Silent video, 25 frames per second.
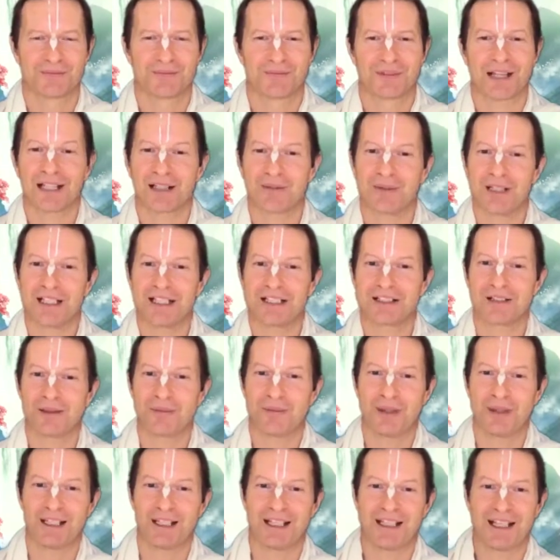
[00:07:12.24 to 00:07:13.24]
That means the
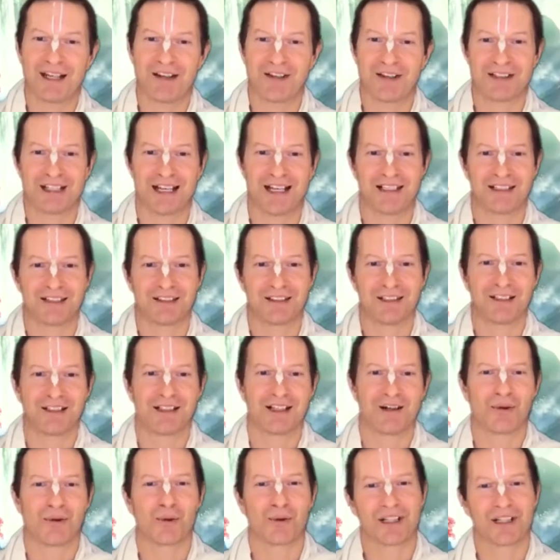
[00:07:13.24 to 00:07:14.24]
big kirtan.
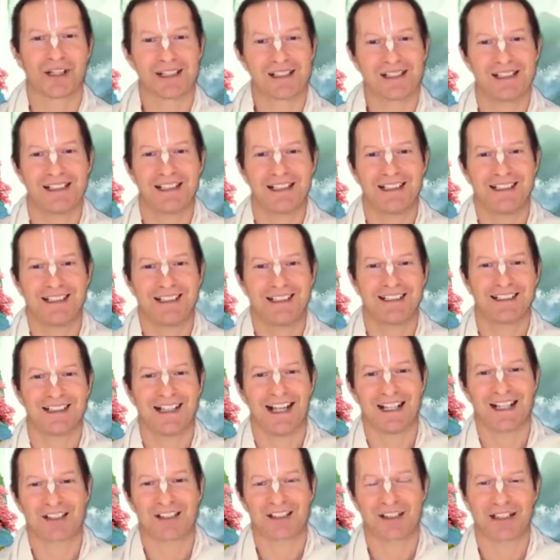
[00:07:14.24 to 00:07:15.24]
All the singing and
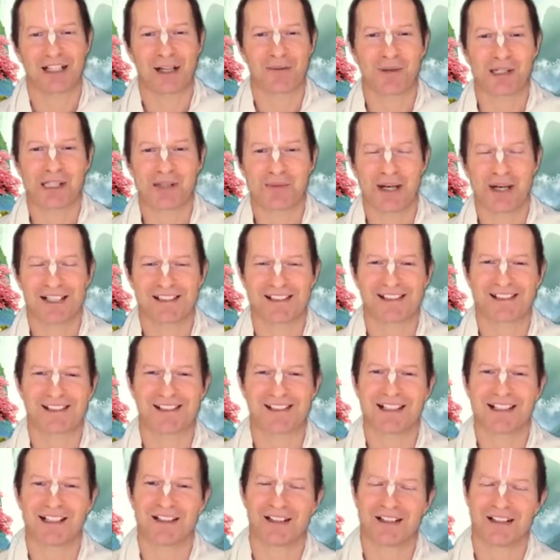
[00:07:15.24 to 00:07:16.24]
dancing that Brijbasis
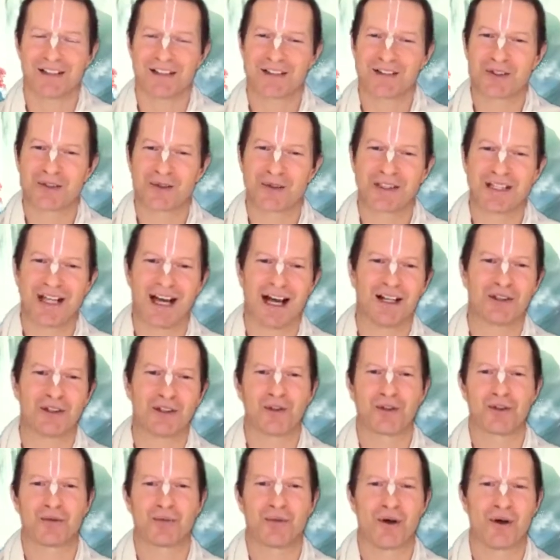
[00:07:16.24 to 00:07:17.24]
did during the
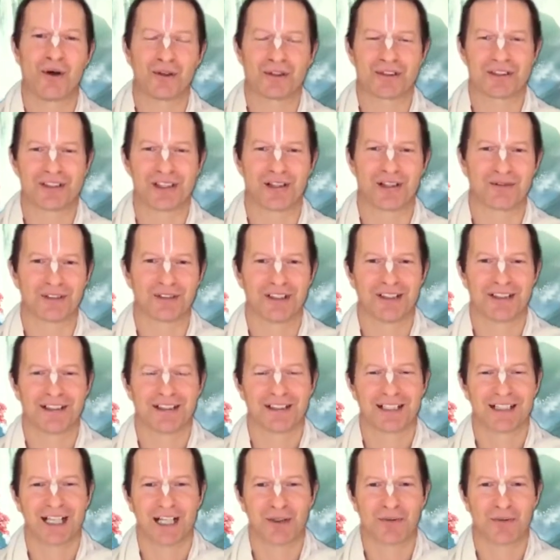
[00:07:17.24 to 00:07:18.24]
Anukut Mahotsav,
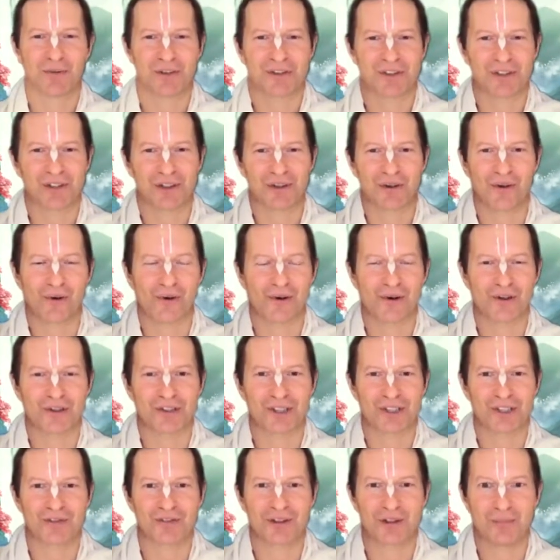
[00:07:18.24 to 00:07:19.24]
that was the
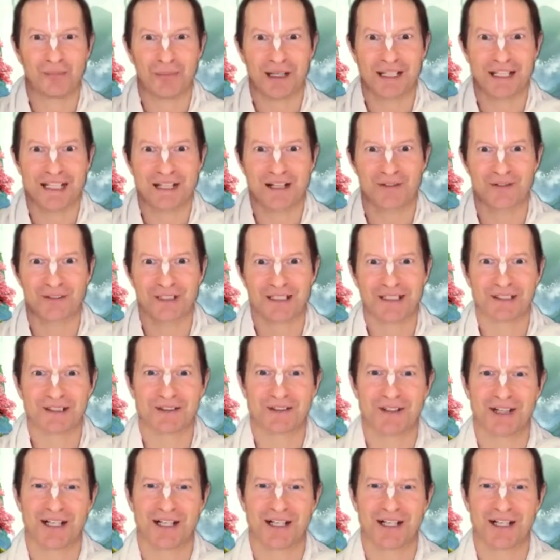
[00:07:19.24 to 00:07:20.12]
cause of the pain of Indra.